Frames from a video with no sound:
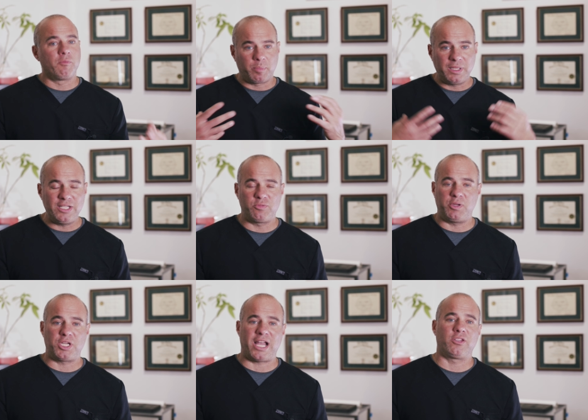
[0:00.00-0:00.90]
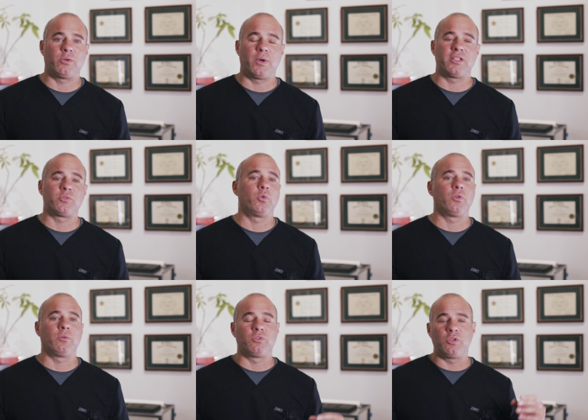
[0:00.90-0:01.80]
please reach out to us.
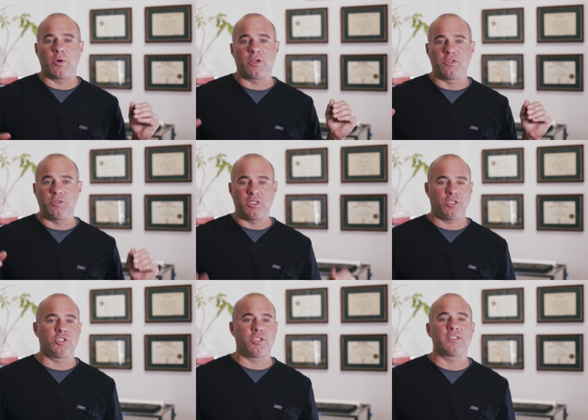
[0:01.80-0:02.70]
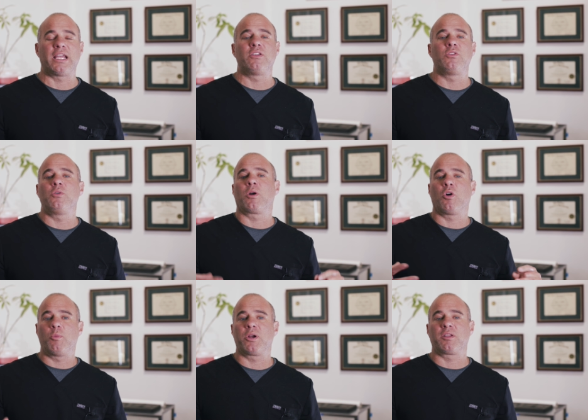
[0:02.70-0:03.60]
We'll do our due diligence and do our
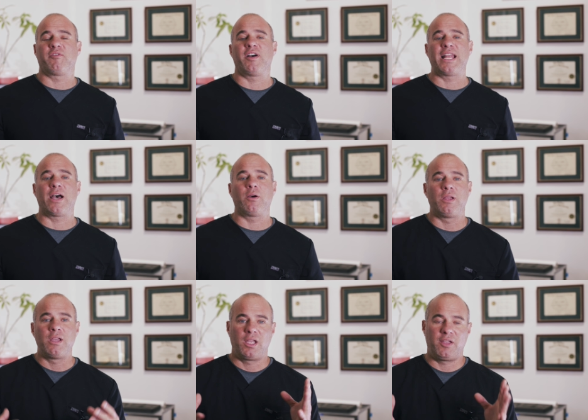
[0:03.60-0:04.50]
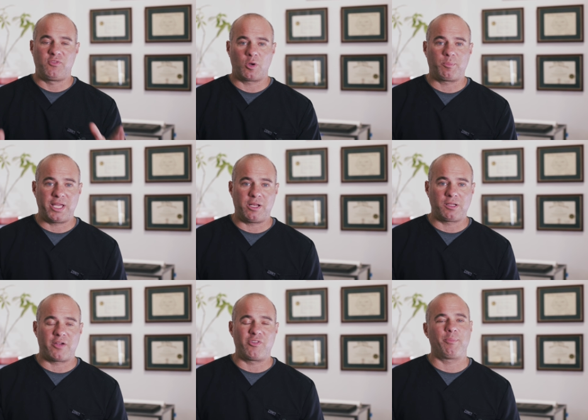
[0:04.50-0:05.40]
homework to find out if your plan will
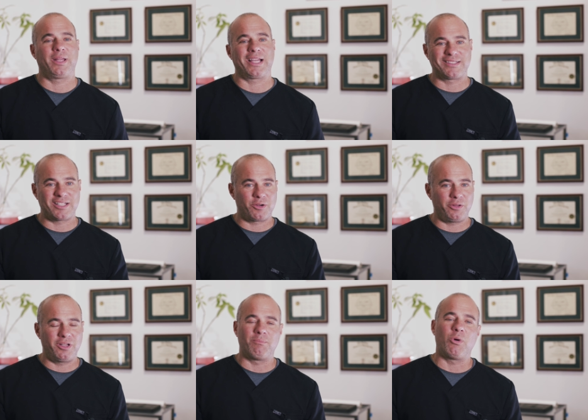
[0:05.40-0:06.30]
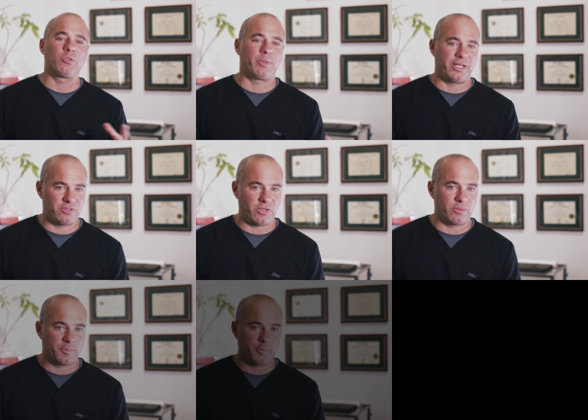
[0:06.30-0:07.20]
cover it, but like I said earlier, most plans don't.
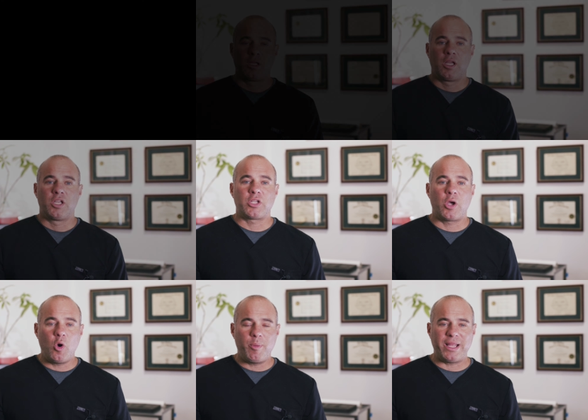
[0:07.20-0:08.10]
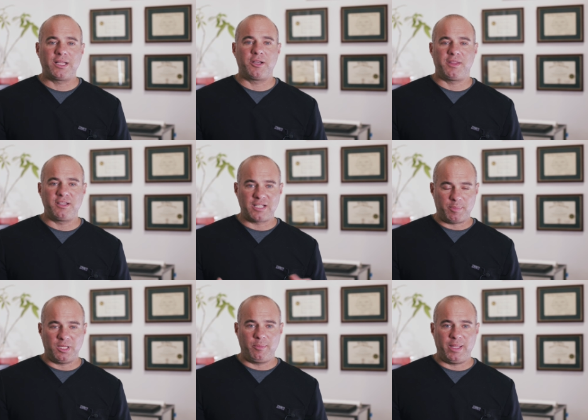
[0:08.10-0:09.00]
So I hope I cleared things up a
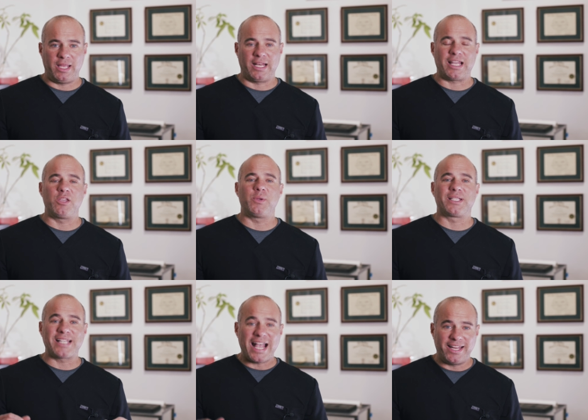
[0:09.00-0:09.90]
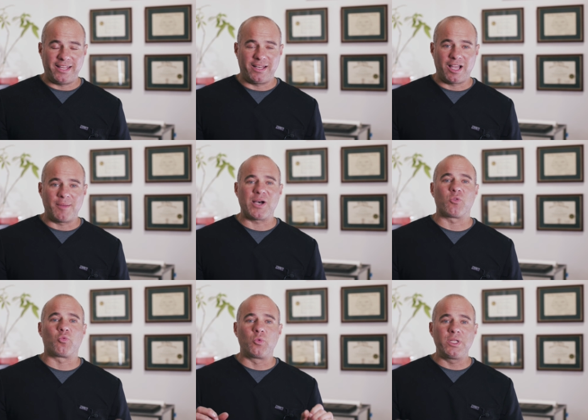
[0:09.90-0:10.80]
little bit and got you excited
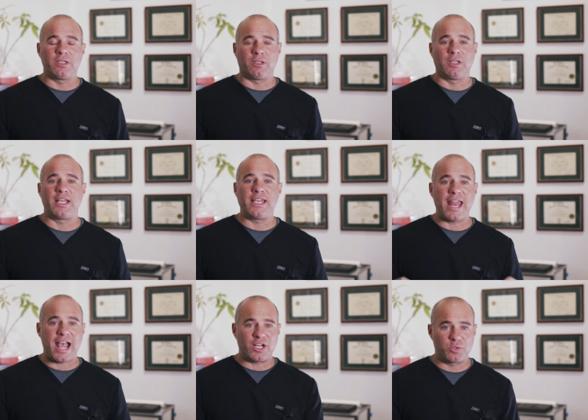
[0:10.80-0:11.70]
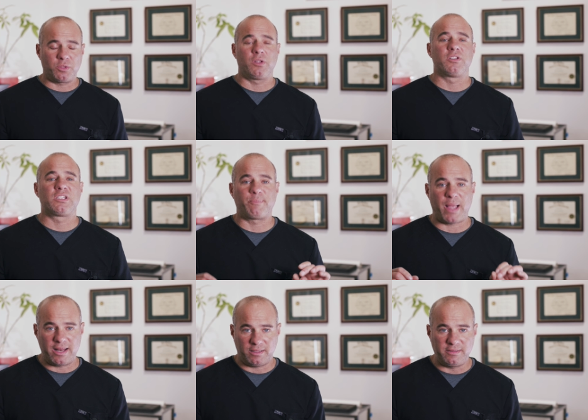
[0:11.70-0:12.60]
about real, natural
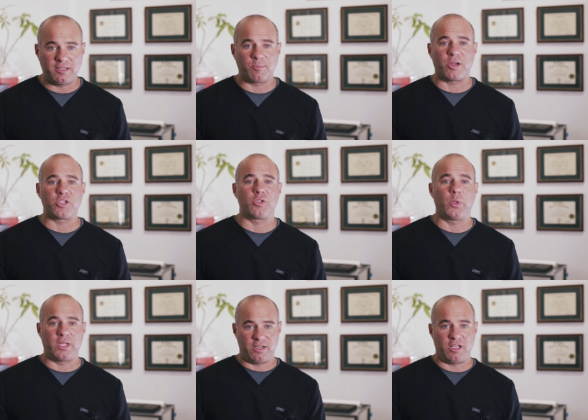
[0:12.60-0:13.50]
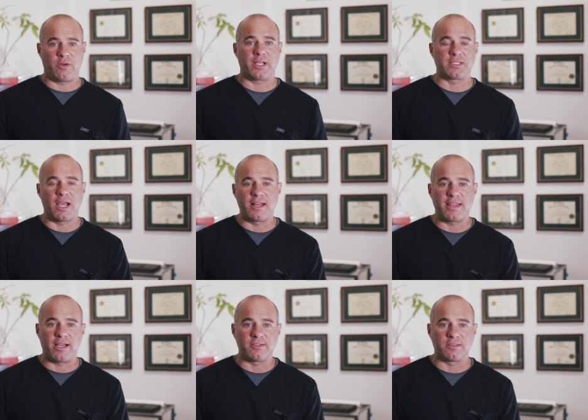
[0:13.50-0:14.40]
spinal decompression with the
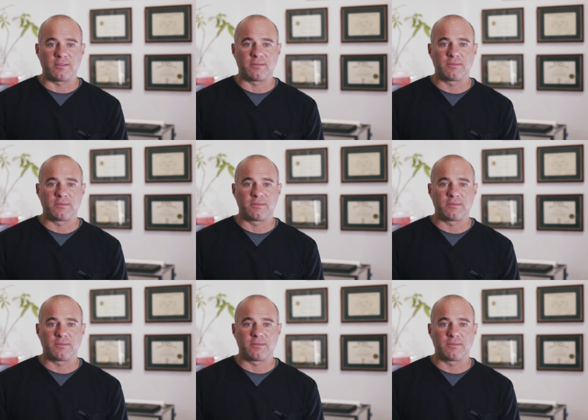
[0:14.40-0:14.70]
DRX9000.